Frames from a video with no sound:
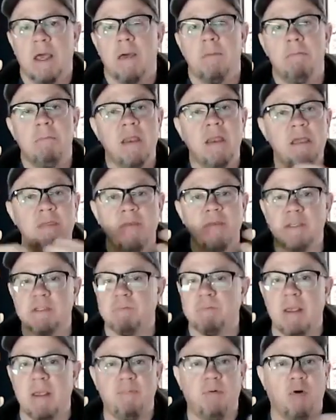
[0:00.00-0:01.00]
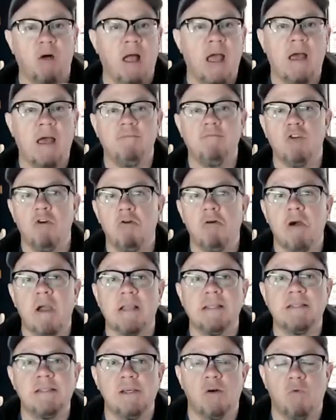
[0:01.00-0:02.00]
Many of these people have no
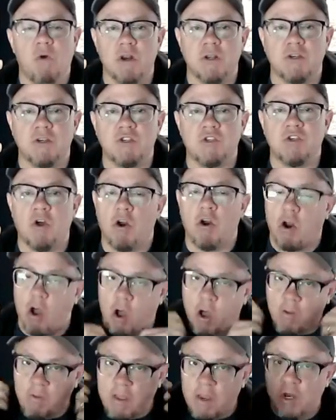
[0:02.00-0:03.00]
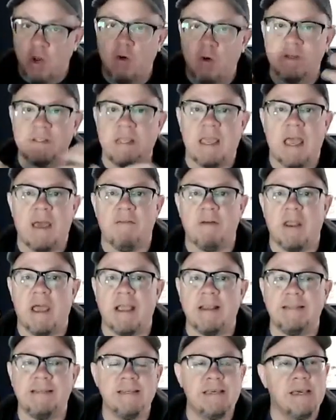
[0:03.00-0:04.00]
idea where to start. All they know is they have an
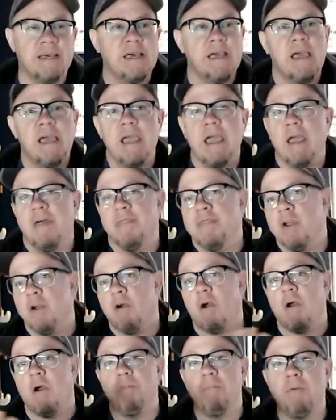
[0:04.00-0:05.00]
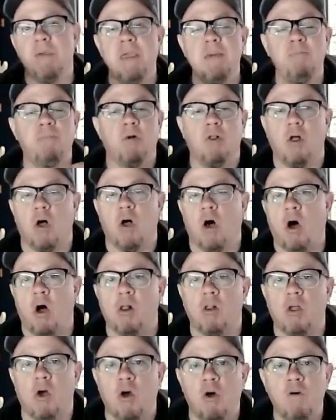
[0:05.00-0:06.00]
idea, and there are people
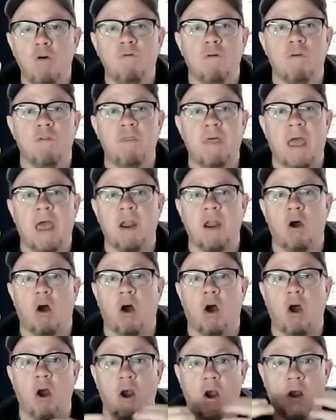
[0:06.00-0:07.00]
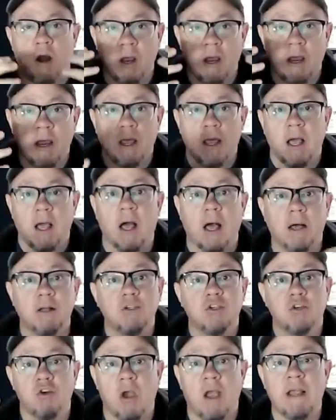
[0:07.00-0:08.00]
all over that are uh,
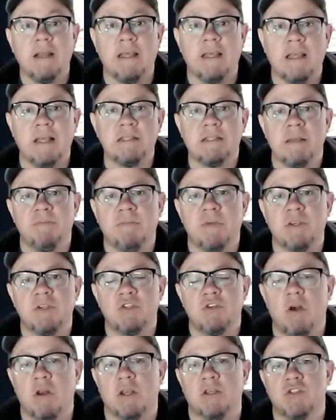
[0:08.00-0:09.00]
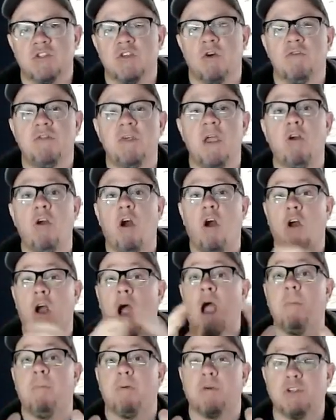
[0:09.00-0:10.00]
trying to get something started. So there are
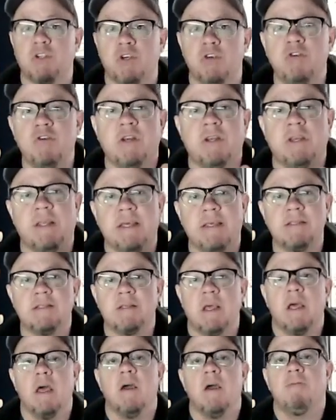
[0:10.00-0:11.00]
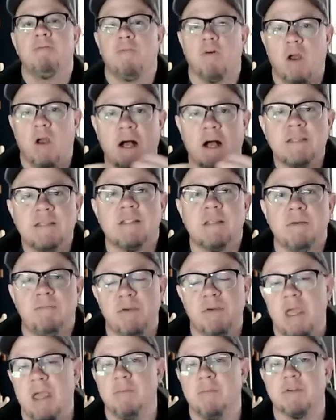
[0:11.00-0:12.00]
opportunities for us to
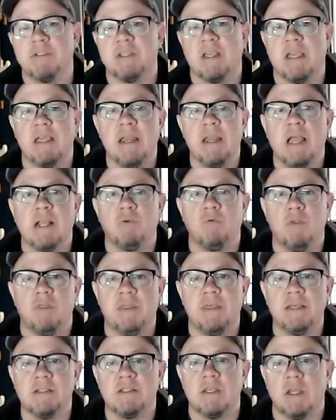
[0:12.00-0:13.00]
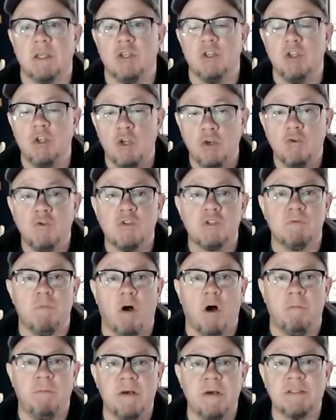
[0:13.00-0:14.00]
be able to connect with these new
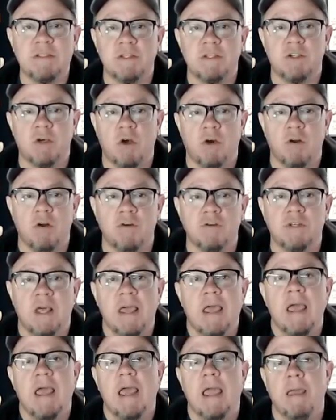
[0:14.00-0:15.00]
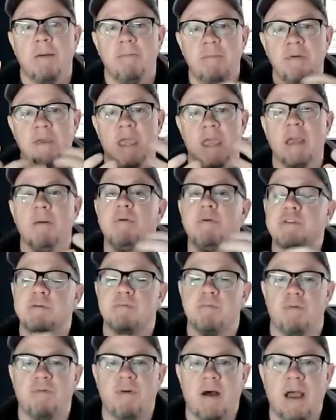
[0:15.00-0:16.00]
small business owners and be able to
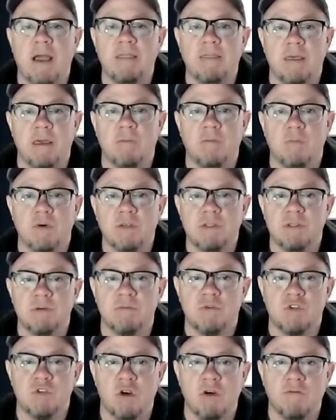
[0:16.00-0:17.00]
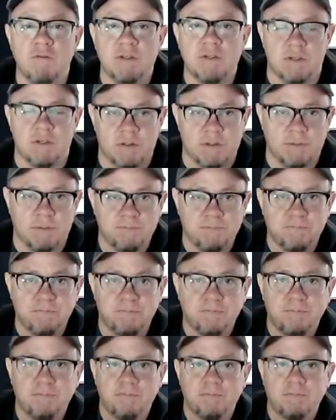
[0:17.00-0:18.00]
provide them with some services.
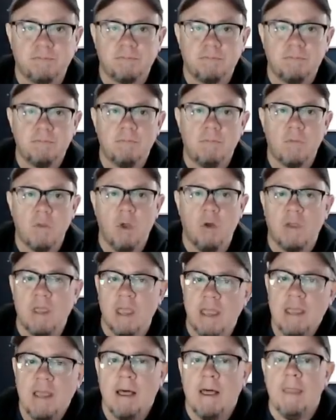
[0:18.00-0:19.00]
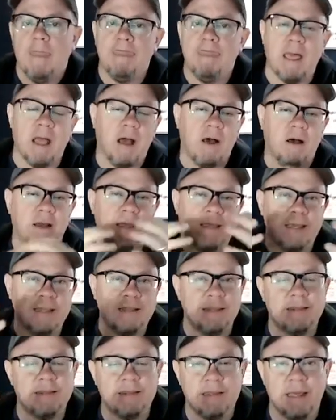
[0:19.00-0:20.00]
Okay, now
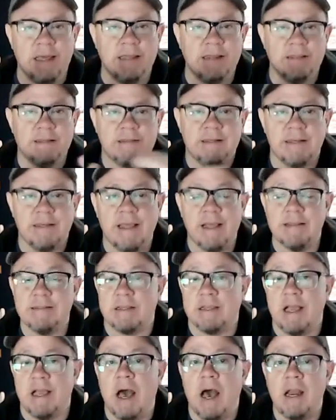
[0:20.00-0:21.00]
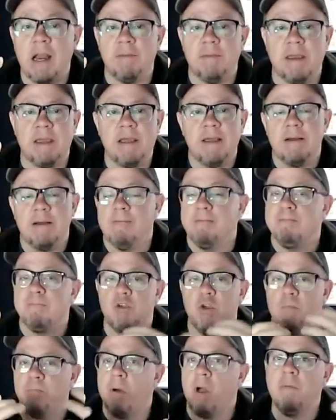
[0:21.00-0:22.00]
in in today's economy,
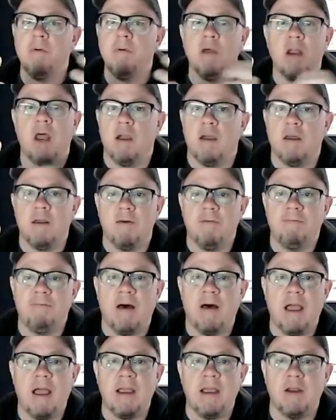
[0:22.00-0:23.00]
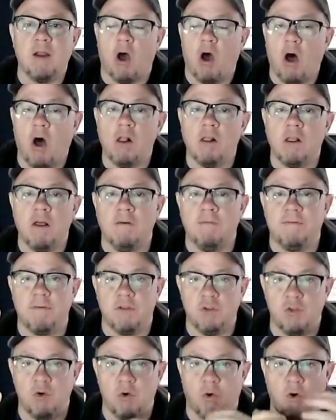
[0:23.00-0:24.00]
you're probably not going to find all of
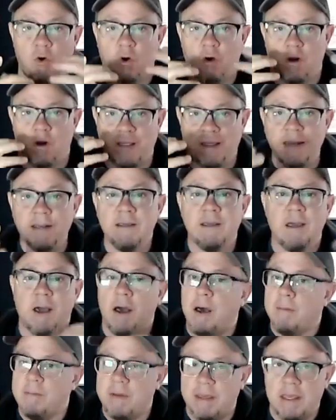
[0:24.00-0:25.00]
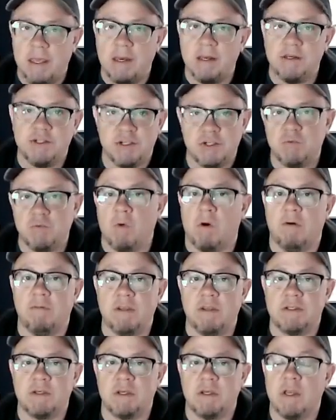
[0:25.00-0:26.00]
your income in just one of
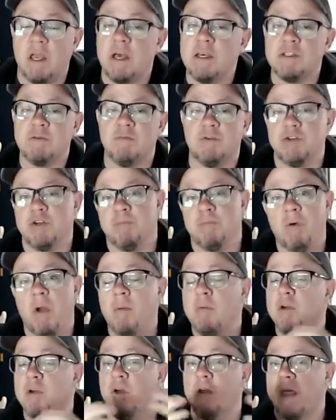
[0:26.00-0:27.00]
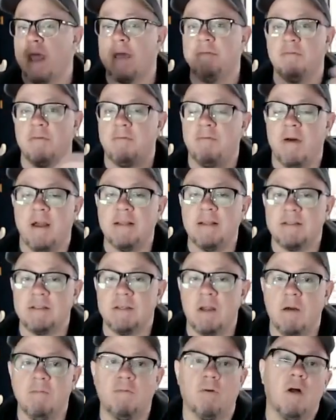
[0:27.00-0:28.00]
these customers. You're probably going to have to find
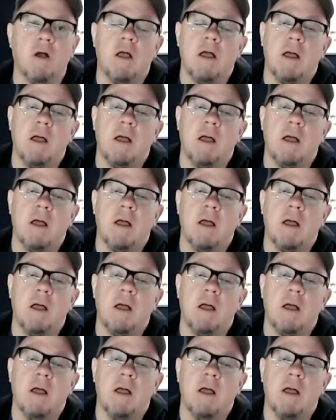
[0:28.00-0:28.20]
several.